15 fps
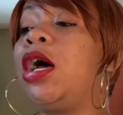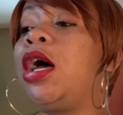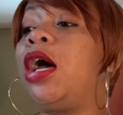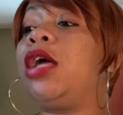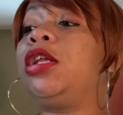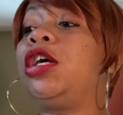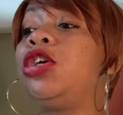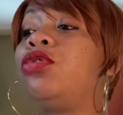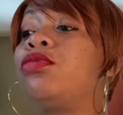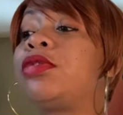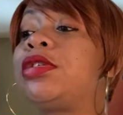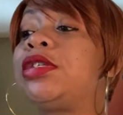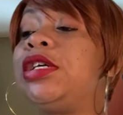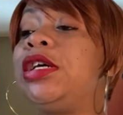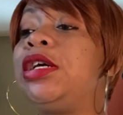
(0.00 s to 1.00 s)
And then you'll
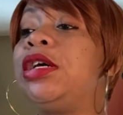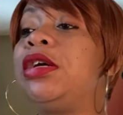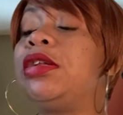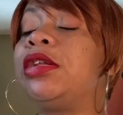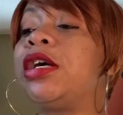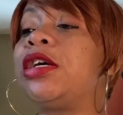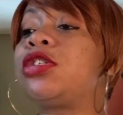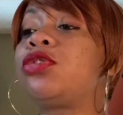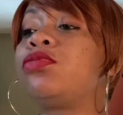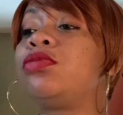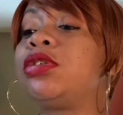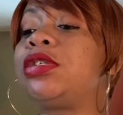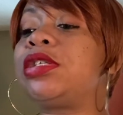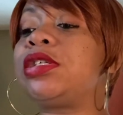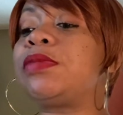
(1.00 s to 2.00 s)
see that soon
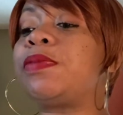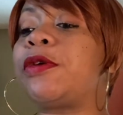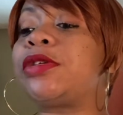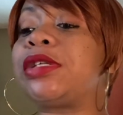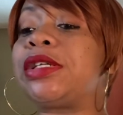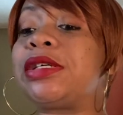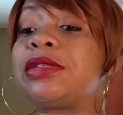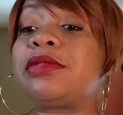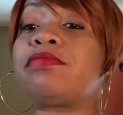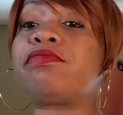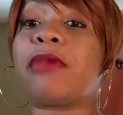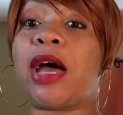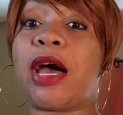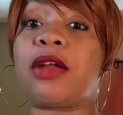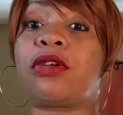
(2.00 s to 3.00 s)
as this person is
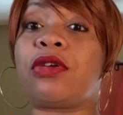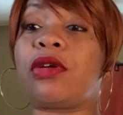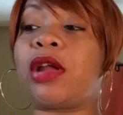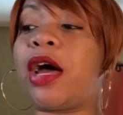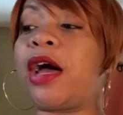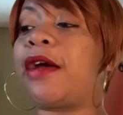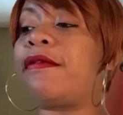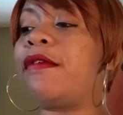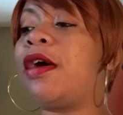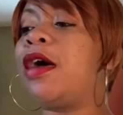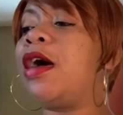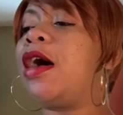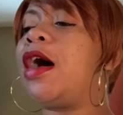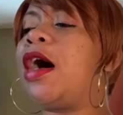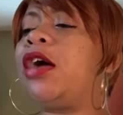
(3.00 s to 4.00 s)
out of your life,
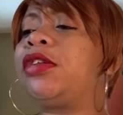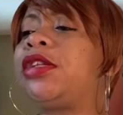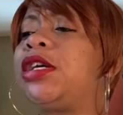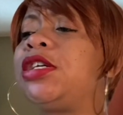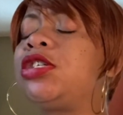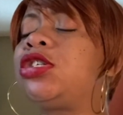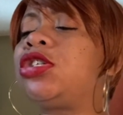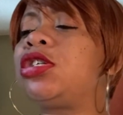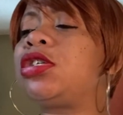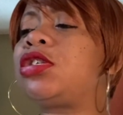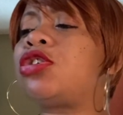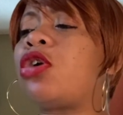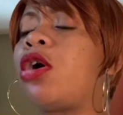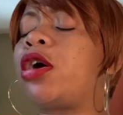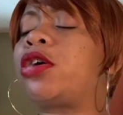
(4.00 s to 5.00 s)
how things just
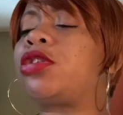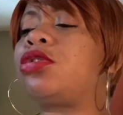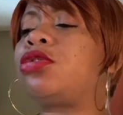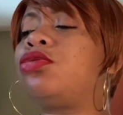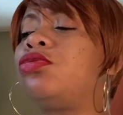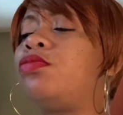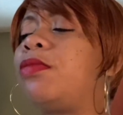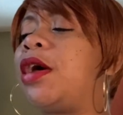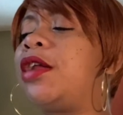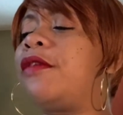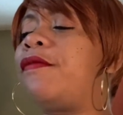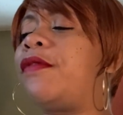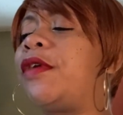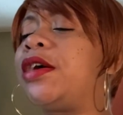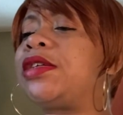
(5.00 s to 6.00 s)
start to
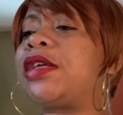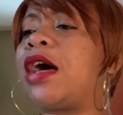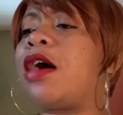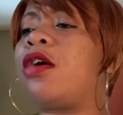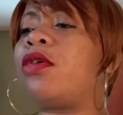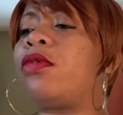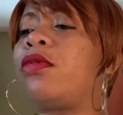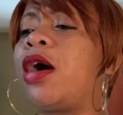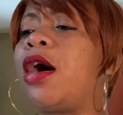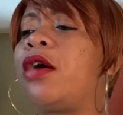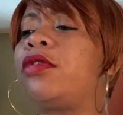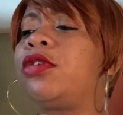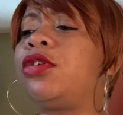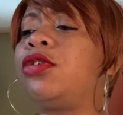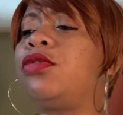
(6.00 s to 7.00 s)
manifest. How
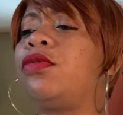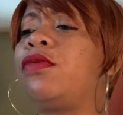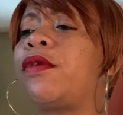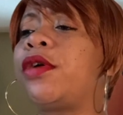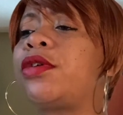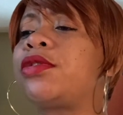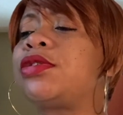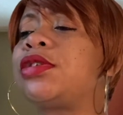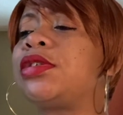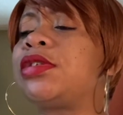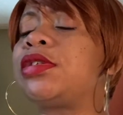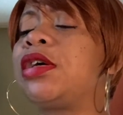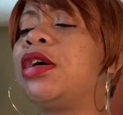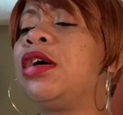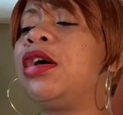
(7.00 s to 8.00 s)
the universe
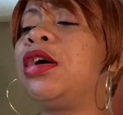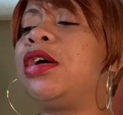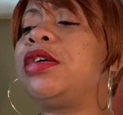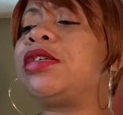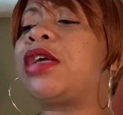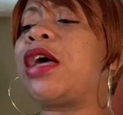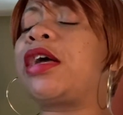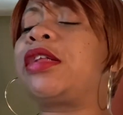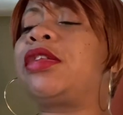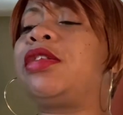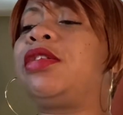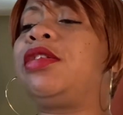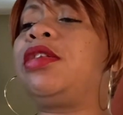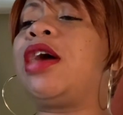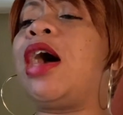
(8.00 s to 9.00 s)
is, it's like
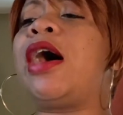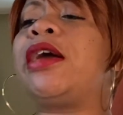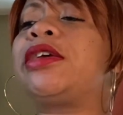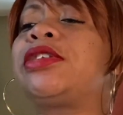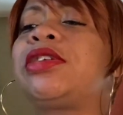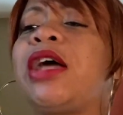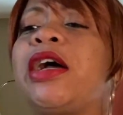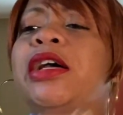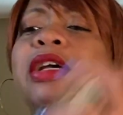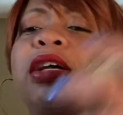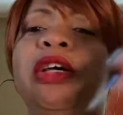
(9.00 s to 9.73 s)
God is like,